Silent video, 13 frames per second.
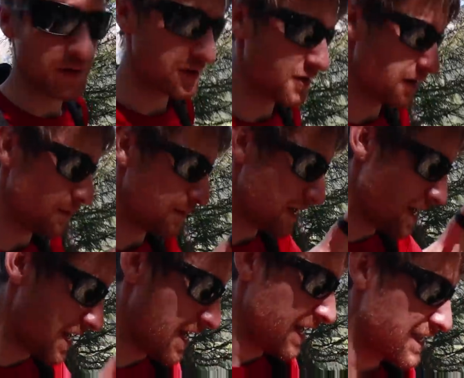workshop
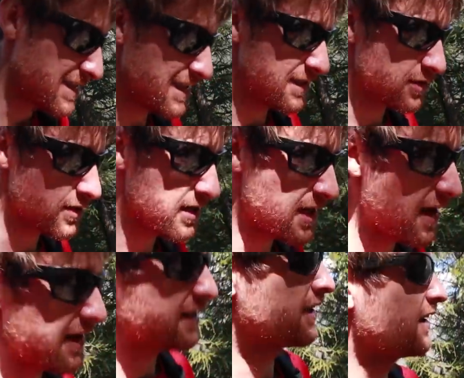sees us
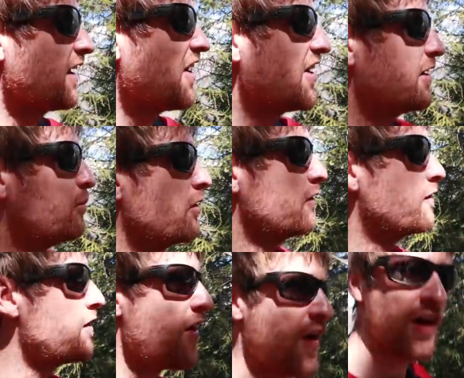hiking high
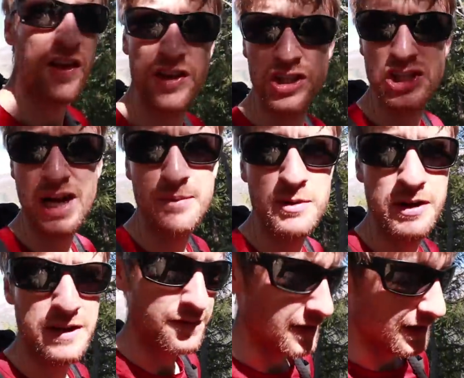above the
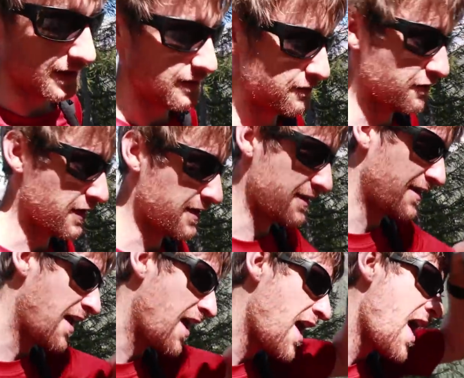Chamonix Valley in
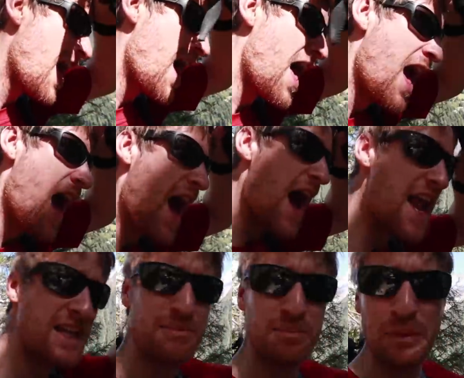France,
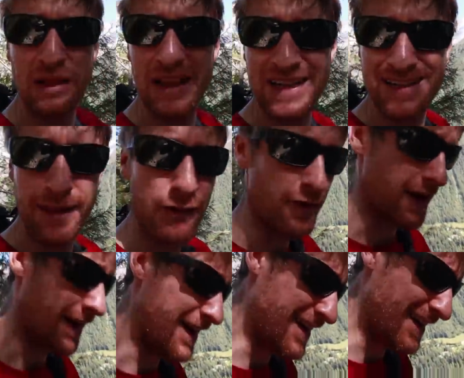and it's
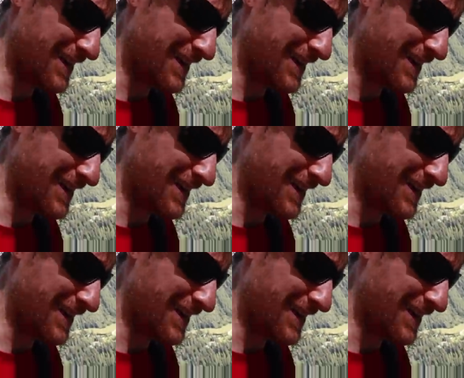blistering,